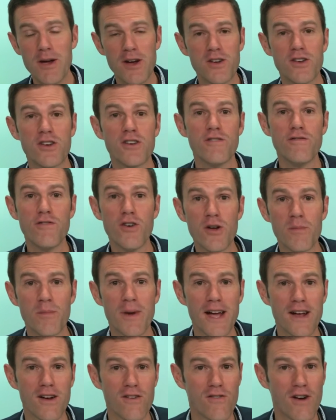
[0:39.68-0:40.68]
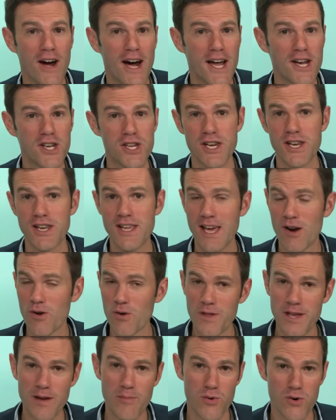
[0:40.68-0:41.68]
convert my garage and get all
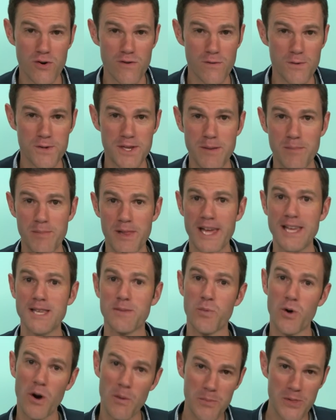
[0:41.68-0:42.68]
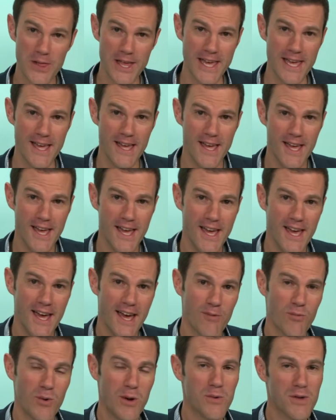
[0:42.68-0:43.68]
the approvals in place properly.
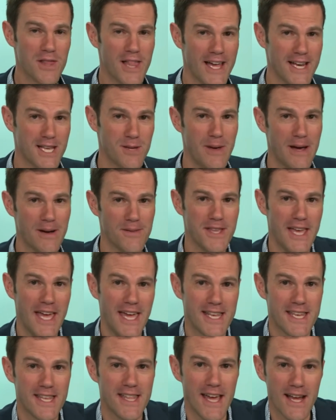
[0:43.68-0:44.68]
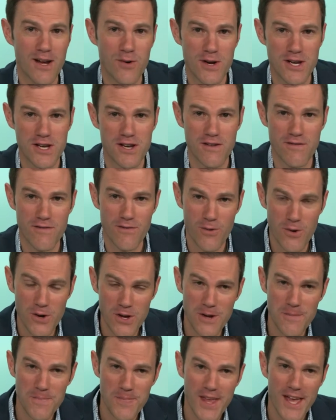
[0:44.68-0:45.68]
We would like to be able to answer that question for
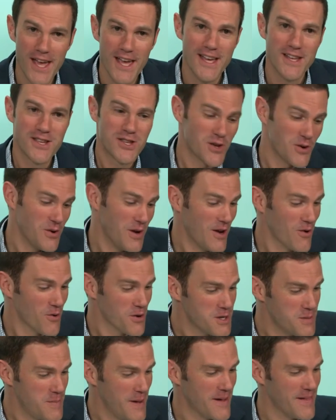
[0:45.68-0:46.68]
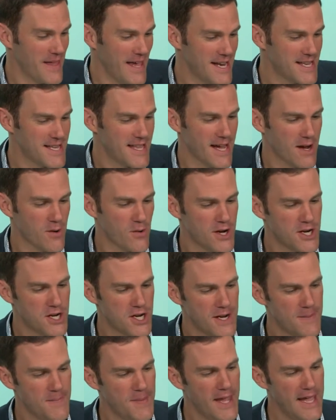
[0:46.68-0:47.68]
you. So in order to be able to answer that
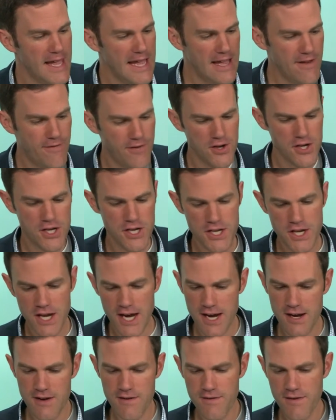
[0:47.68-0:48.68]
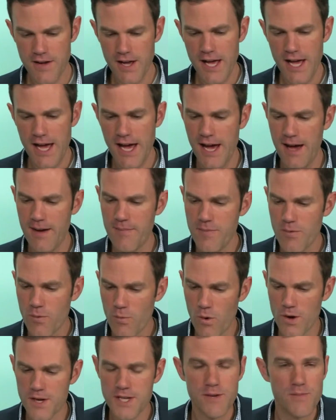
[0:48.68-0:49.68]
question, if you just kind of
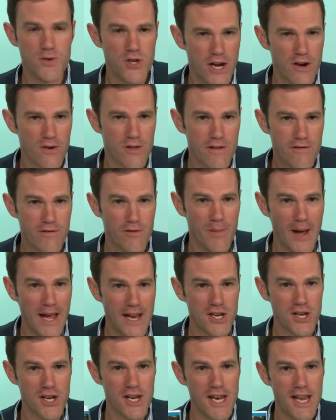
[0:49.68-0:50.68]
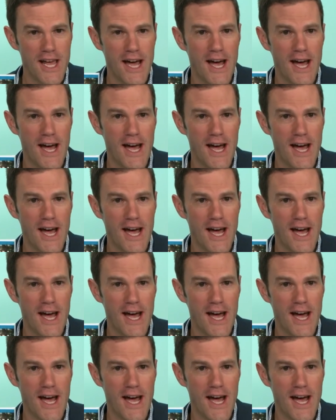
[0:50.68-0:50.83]
want some general information,